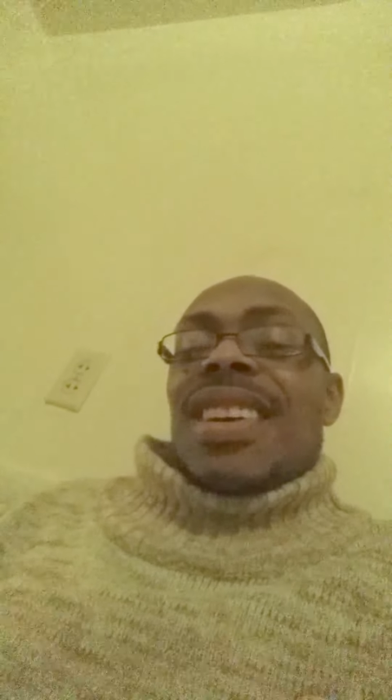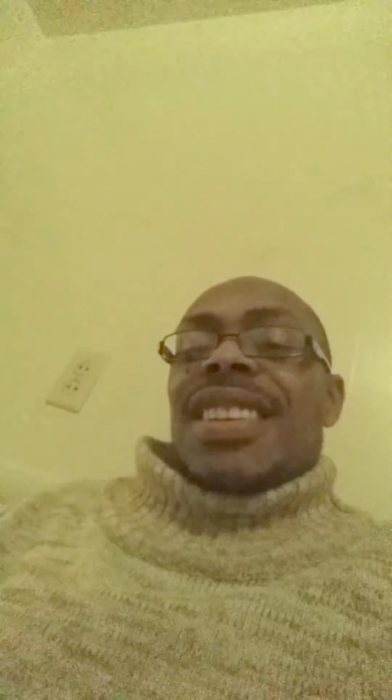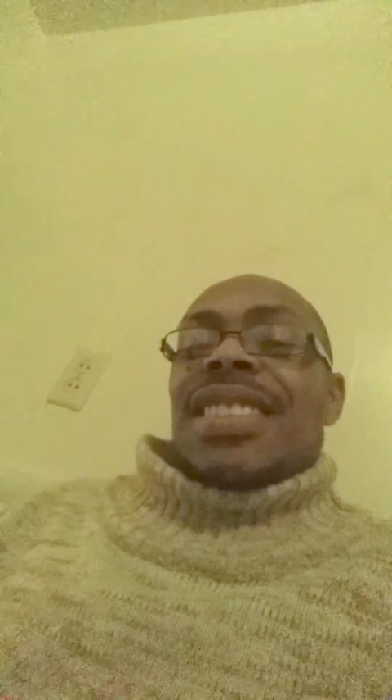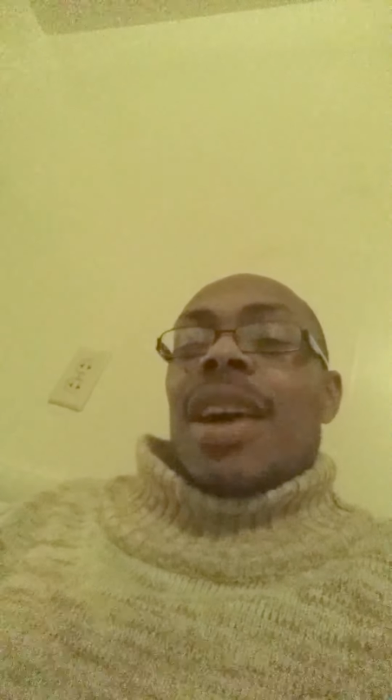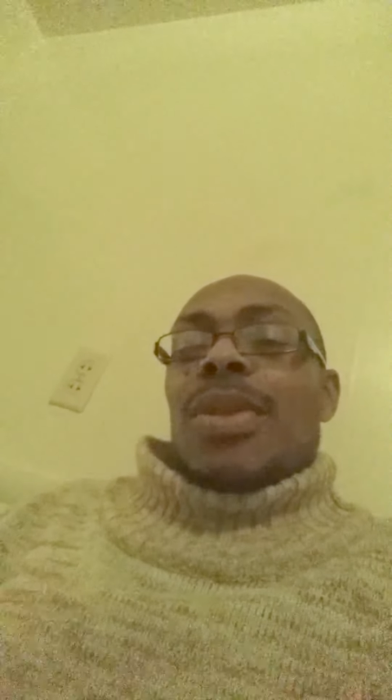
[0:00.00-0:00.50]

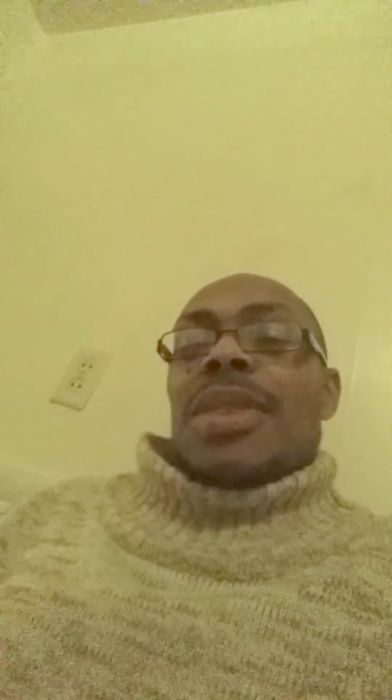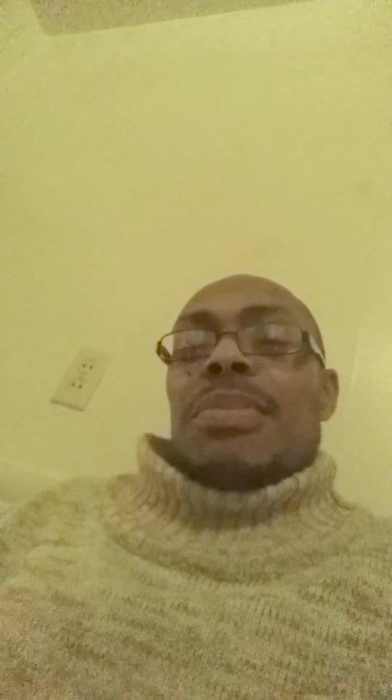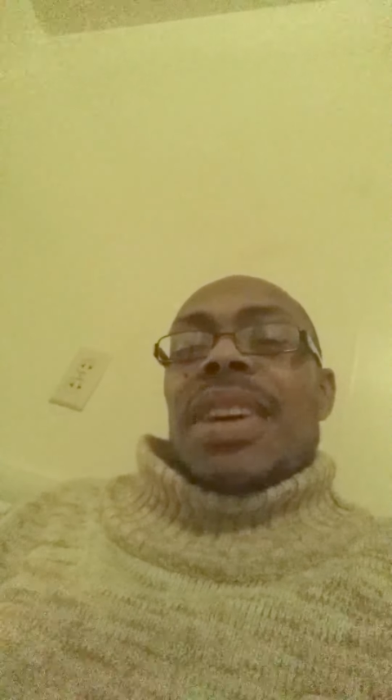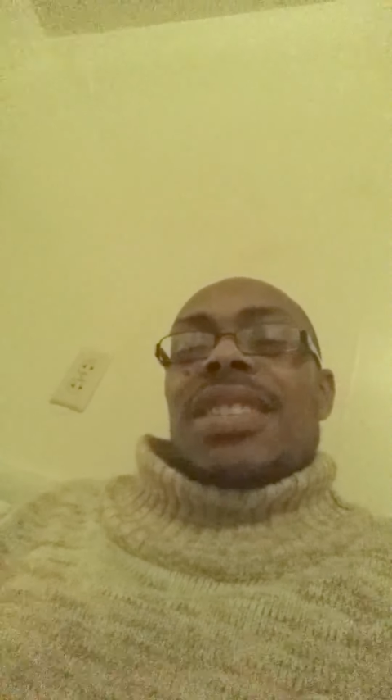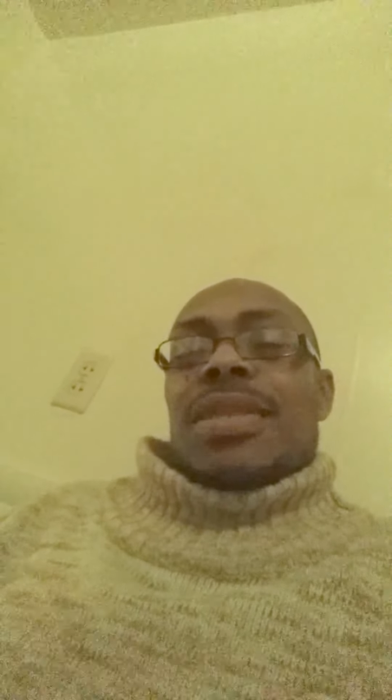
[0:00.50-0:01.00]
it's not really
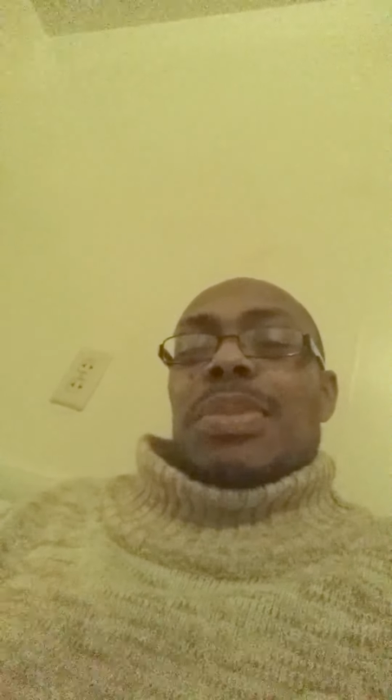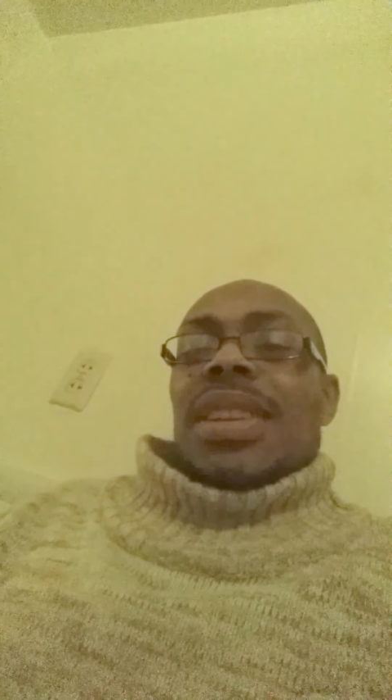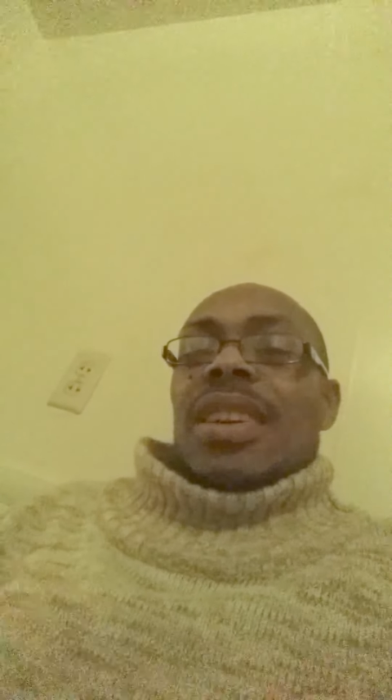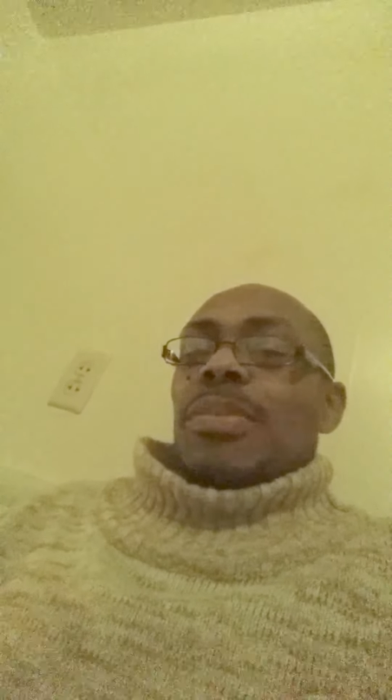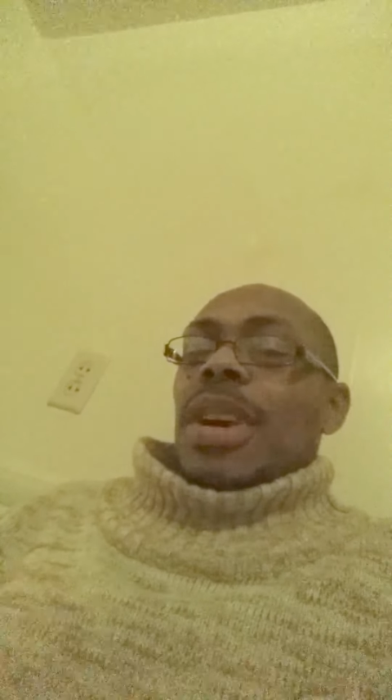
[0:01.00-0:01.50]
meant to
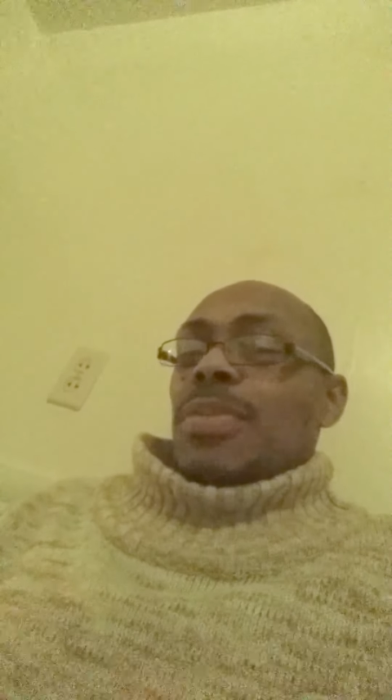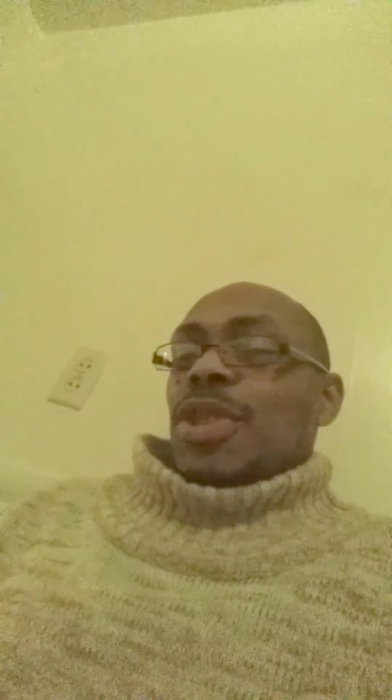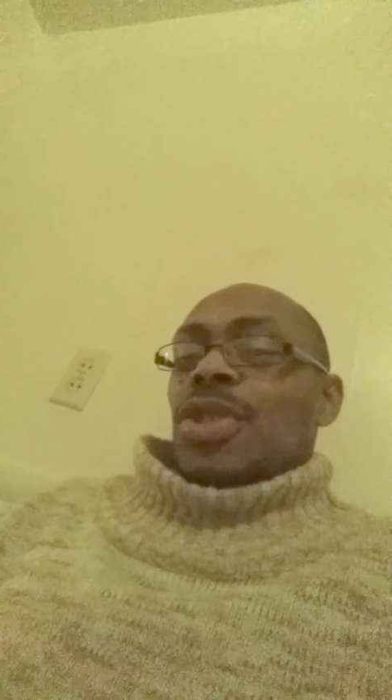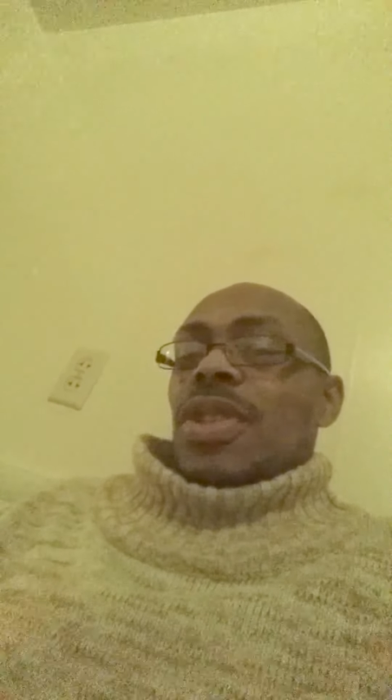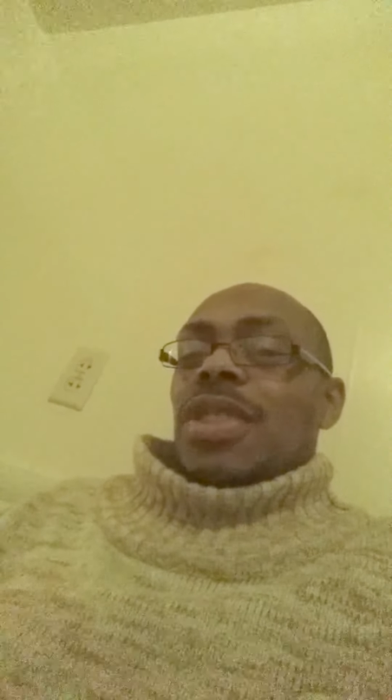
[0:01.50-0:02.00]
be loved by the
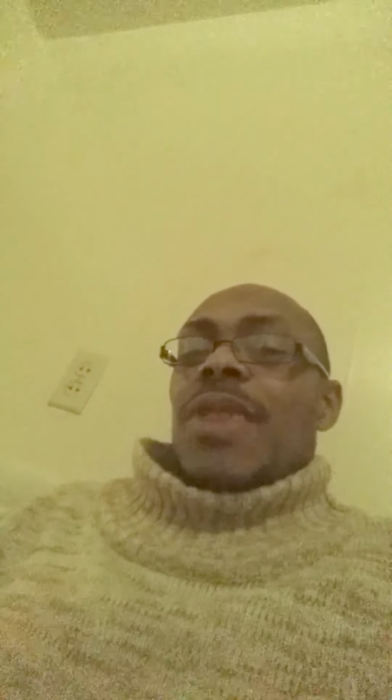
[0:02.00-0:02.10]
majority.